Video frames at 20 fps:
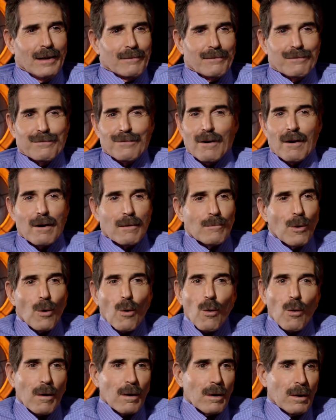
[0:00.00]
far
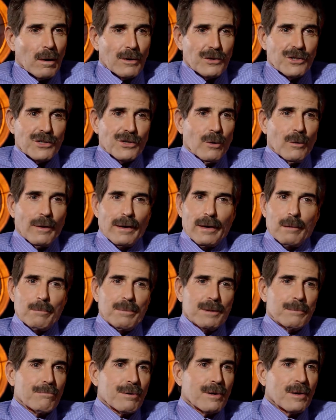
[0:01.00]
more are showing
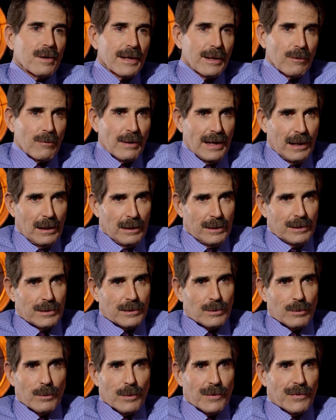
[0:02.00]
up at Bernie
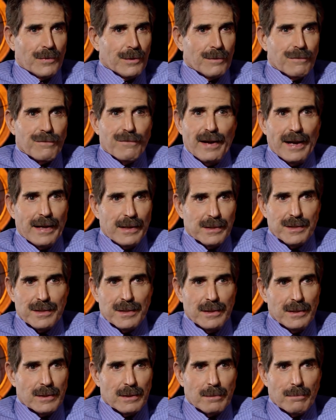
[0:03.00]
rallies with their
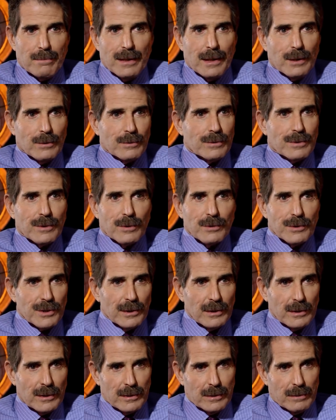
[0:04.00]
fantasies about
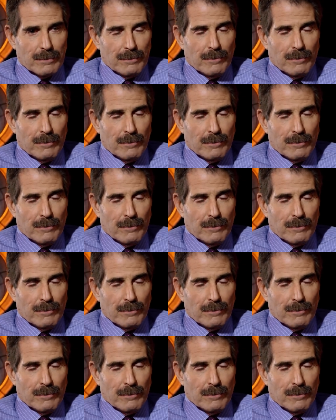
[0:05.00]
socialism.